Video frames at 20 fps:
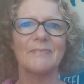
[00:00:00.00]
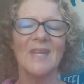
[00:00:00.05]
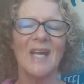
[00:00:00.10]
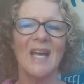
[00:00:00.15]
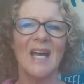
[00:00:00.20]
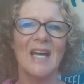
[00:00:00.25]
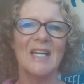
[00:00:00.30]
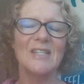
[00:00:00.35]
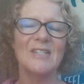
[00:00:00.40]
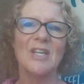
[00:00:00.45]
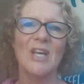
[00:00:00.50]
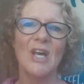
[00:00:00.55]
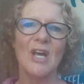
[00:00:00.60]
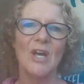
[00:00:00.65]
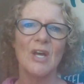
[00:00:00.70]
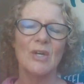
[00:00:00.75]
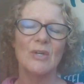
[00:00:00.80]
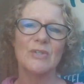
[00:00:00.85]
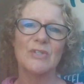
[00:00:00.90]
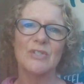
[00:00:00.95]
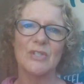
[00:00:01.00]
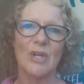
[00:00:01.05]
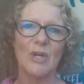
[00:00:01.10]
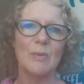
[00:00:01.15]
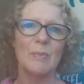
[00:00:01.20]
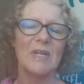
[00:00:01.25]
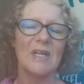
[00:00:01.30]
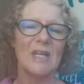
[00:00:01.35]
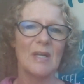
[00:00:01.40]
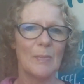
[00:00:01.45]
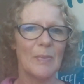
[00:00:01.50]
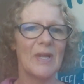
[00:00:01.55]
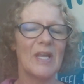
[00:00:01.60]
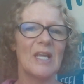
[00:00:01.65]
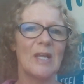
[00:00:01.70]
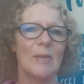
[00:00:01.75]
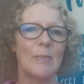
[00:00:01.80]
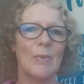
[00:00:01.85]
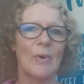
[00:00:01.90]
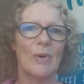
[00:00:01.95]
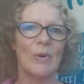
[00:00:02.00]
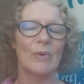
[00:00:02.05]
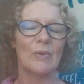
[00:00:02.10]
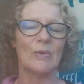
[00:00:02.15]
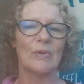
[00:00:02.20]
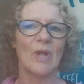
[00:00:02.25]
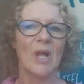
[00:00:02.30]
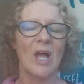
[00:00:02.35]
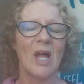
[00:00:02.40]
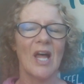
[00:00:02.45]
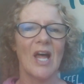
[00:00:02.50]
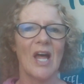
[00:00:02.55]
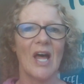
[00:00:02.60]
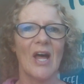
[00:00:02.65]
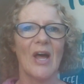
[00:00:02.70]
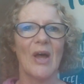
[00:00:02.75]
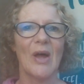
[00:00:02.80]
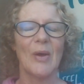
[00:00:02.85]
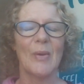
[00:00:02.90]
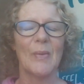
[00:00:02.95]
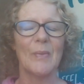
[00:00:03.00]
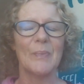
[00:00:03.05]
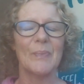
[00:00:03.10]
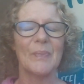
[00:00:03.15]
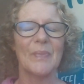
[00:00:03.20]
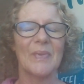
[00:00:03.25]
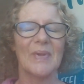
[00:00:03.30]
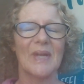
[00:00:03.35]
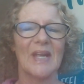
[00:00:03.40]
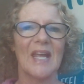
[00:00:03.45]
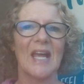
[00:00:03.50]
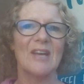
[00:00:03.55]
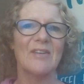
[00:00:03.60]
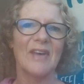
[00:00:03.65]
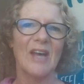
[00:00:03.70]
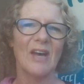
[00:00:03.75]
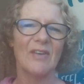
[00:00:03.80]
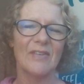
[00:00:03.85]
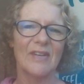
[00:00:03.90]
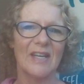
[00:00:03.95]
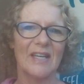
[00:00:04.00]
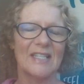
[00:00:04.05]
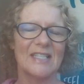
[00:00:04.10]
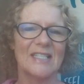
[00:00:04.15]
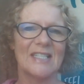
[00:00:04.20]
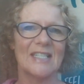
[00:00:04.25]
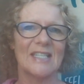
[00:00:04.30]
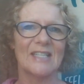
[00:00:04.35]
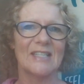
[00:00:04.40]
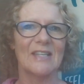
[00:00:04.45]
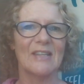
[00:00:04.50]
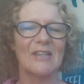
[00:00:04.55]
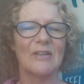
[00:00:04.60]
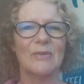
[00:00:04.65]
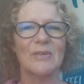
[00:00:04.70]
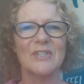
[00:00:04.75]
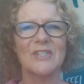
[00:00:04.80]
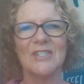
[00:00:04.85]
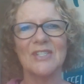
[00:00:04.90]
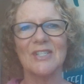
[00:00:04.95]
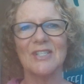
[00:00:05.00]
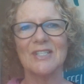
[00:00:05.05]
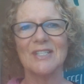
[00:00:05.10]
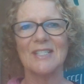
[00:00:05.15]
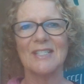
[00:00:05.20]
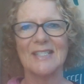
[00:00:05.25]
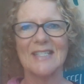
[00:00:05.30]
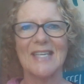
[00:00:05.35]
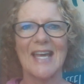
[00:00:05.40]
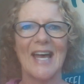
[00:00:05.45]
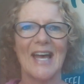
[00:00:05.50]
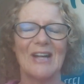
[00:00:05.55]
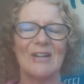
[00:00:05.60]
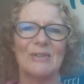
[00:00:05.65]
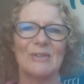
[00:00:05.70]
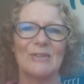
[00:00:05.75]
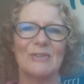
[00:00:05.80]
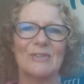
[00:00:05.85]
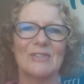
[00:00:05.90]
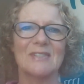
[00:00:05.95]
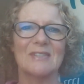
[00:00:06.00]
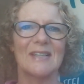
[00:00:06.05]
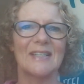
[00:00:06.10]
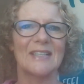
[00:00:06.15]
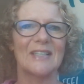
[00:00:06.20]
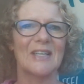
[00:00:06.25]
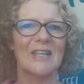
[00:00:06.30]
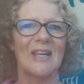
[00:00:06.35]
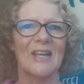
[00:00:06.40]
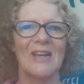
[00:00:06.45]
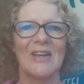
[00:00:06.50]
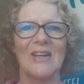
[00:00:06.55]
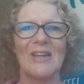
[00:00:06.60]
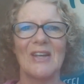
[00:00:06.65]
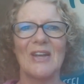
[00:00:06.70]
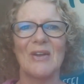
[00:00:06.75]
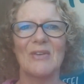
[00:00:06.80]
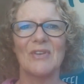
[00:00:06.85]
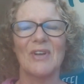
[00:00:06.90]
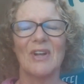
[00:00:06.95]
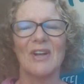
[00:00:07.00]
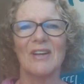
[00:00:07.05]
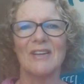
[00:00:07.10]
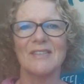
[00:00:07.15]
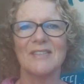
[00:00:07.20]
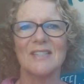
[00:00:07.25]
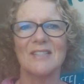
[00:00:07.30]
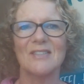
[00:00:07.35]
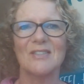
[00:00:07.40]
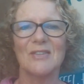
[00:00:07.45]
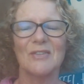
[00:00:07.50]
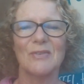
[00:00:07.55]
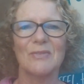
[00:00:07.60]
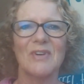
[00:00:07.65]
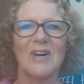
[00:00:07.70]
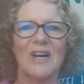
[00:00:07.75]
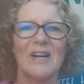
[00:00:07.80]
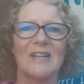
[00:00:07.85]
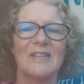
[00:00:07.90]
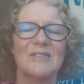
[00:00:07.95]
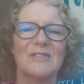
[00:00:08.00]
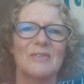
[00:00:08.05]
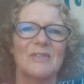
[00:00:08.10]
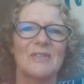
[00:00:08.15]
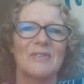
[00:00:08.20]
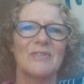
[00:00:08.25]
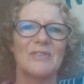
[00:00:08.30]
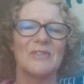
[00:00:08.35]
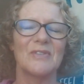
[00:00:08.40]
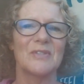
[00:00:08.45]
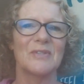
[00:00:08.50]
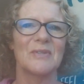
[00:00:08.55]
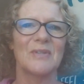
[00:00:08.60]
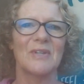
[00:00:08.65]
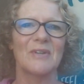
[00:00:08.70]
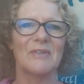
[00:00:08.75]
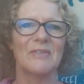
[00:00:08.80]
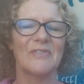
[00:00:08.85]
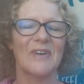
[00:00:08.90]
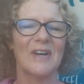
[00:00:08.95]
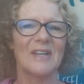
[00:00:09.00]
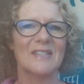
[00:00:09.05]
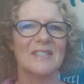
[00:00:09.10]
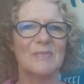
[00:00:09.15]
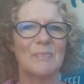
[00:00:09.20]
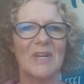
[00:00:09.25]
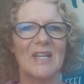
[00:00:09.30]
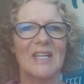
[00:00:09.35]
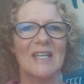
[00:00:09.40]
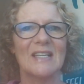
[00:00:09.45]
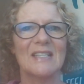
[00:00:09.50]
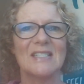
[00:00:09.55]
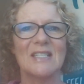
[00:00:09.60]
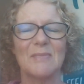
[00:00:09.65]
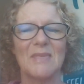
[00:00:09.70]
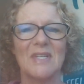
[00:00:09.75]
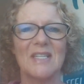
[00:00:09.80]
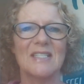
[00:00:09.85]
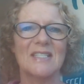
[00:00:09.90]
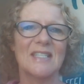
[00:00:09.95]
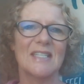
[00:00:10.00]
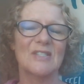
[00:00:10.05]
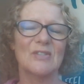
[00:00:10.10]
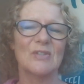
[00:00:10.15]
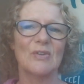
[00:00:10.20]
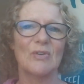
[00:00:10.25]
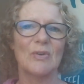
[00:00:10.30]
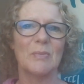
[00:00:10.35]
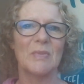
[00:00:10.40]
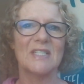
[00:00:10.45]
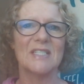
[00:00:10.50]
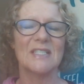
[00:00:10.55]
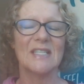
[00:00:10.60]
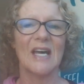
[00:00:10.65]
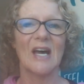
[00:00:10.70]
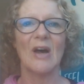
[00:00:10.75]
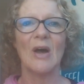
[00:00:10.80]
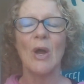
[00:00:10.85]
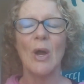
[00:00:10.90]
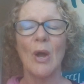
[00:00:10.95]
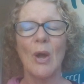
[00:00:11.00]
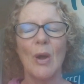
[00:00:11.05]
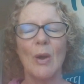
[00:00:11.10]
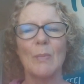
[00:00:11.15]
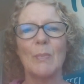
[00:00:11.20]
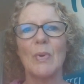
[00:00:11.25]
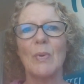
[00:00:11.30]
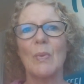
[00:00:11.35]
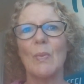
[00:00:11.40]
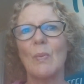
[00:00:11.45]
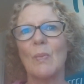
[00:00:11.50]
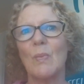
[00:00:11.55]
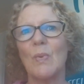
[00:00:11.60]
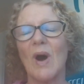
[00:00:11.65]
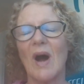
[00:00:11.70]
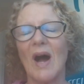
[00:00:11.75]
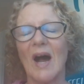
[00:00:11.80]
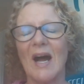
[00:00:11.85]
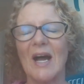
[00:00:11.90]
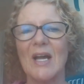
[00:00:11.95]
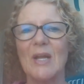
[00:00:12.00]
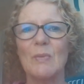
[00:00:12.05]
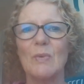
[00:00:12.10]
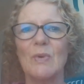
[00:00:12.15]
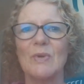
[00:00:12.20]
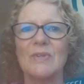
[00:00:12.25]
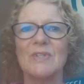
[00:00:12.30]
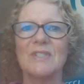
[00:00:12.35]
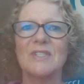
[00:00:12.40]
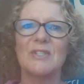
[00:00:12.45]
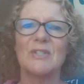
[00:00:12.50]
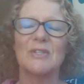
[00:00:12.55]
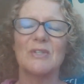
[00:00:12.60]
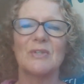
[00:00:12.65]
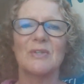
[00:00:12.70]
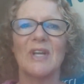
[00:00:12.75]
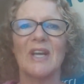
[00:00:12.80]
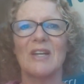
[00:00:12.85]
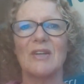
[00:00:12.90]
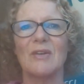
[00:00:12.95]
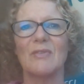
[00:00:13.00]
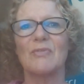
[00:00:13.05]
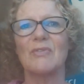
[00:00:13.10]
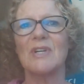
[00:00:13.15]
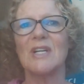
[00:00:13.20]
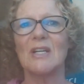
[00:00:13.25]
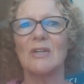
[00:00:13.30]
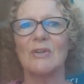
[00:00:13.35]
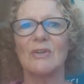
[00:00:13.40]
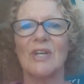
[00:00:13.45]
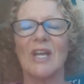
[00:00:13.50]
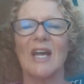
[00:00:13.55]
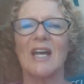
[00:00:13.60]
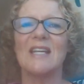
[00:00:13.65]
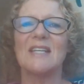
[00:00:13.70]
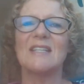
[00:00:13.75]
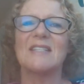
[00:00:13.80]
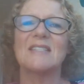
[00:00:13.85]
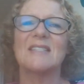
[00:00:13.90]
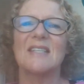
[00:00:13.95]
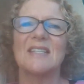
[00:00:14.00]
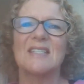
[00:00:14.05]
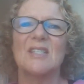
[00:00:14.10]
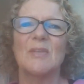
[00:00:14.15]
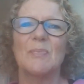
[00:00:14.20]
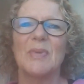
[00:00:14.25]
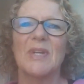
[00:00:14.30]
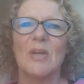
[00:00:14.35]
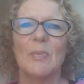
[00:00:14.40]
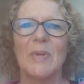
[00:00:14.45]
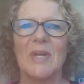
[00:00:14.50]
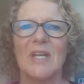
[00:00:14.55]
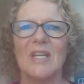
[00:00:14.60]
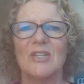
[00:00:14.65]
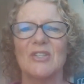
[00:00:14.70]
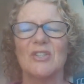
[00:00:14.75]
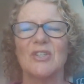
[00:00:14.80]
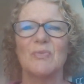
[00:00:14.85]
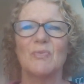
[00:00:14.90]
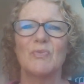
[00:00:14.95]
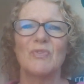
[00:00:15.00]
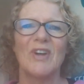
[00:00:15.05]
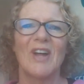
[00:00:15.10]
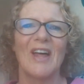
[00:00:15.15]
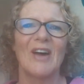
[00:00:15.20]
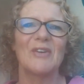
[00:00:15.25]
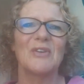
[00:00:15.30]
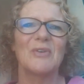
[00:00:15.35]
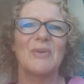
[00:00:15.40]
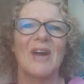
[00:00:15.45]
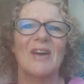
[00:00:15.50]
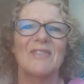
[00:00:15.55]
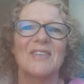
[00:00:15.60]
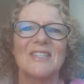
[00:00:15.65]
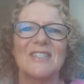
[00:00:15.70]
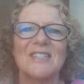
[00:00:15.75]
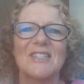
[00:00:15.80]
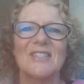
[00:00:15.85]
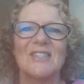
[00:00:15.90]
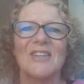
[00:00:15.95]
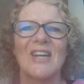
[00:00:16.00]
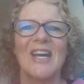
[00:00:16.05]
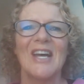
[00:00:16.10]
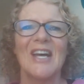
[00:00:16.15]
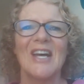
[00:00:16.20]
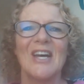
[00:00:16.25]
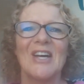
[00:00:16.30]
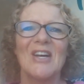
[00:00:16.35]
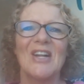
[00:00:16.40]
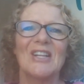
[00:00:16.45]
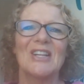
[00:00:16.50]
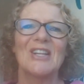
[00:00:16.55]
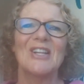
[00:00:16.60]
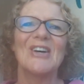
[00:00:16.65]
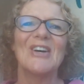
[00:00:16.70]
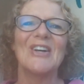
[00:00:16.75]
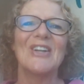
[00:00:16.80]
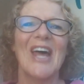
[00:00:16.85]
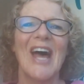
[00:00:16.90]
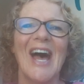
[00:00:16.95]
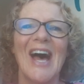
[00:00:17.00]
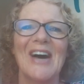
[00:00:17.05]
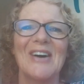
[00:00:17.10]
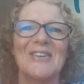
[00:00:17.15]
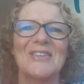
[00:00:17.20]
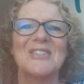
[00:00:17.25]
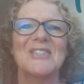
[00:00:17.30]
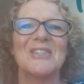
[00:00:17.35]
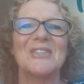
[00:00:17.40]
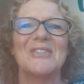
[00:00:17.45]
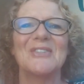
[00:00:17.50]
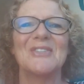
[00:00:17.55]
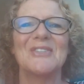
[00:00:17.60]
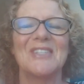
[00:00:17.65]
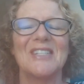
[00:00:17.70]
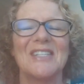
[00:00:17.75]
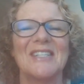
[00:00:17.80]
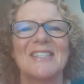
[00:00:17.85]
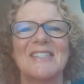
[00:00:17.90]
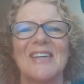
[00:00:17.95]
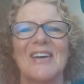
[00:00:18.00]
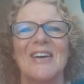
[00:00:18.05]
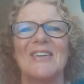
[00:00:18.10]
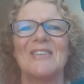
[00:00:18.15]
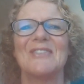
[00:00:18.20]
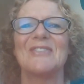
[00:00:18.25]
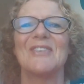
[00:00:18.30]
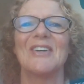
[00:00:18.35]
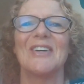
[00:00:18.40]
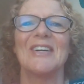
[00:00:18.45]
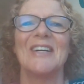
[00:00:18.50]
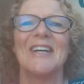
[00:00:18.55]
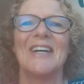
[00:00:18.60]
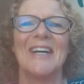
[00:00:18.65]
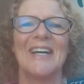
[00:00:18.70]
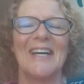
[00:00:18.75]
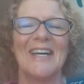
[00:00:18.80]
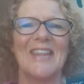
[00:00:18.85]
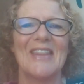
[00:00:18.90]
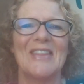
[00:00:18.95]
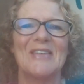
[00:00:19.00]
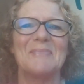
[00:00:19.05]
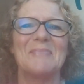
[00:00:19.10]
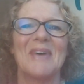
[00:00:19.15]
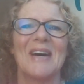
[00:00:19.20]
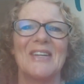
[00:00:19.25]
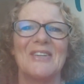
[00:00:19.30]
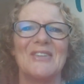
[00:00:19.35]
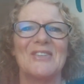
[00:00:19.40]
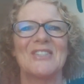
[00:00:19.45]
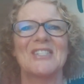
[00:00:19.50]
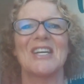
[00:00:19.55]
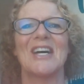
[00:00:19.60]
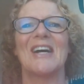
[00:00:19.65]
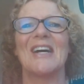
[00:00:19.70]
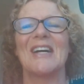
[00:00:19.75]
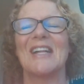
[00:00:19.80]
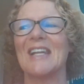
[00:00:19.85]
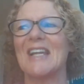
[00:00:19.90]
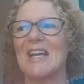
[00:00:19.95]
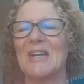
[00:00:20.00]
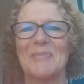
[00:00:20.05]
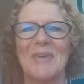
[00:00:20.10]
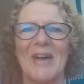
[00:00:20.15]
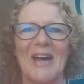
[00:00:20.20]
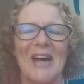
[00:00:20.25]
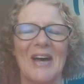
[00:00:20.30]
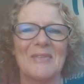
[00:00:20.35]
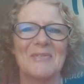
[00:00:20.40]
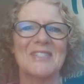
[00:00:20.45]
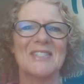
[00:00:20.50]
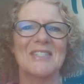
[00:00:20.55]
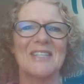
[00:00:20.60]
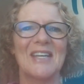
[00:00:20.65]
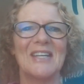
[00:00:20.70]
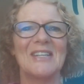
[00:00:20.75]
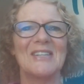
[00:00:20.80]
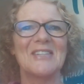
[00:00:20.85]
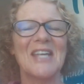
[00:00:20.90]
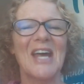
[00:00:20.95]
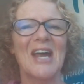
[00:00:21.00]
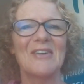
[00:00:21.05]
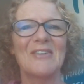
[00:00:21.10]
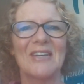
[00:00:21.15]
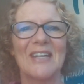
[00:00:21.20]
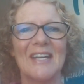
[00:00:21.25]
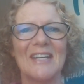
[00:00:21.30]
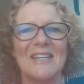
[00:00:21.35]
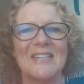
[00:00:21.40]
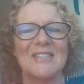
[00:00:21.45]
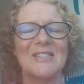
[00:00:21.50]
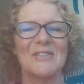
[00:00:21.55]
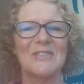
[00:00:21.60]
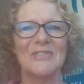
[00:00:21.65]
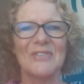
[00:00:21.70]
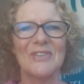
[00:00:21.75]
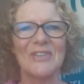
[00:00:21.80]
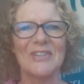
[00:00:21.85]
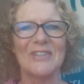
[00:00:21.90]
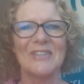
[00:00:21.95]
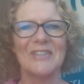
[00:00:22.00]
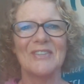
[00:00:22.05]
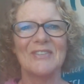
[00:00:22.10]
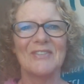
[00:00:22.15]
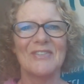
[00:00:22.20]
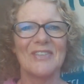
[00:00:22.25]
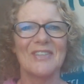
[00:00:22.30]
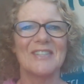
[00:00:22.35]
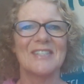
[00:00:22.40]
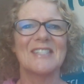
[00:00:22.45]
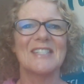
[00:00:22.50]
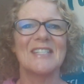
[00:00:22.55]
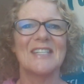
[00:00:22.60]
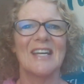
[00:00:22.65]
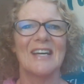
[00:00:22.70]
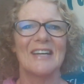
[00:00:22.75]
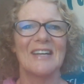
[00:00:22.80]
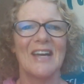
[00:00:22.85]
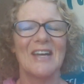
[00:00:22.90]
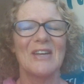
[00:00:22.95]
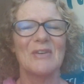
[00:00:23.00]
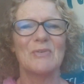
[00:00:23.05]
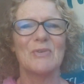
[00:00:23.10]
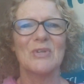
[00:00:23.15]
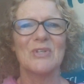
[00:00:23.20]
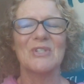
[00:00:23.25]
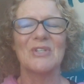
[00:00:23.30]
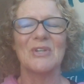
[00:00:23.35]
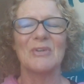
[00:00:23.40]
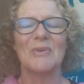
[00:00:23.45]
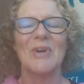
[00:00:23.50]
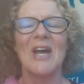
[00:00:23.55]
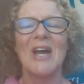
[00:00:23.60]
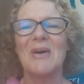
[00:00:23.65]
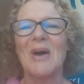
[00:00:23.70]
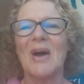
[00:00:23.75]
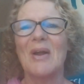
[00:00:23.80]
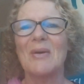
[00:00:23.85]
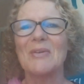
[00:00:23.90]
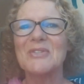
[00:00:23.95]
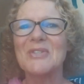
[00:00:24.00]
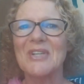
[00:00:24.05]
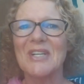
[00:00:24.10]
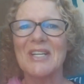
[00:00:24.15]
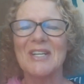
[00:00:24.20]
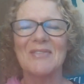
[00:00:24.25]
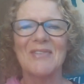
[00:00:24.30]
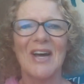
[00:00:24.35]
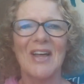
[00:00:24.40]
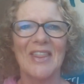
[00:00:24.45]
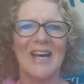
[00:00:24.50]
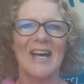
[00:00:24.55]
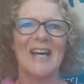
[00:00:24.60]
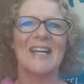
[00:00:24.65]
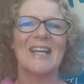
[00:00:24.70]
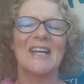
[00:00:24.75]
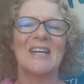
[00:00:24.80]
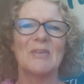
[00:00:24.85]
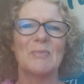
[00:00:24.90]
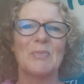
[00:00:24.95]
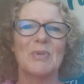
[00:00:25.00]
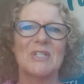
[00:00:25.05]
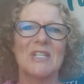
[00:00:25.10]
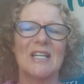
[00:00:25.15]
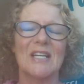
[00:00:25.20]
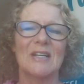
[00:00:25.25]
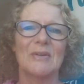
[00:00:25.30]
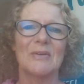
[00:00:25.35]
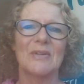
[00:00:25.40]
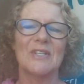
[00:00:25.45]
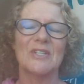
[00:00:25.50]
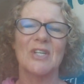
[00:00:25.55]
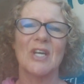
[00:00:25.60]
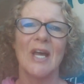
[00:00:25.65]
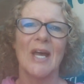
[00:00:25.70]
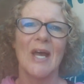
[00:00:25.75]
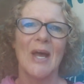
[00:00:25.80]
And so many people um, kind of have an idea that there are certain tells, like, you know, if you're glancing to the right or if you're doing fast blinks, it means this or it means that. But what I want to kind of really look at is, is the bigger picture without you having to learn how to decipher the minutiae, like perhaps an interrogator for the for the CIA would do. I'm not talking about that kind of body language.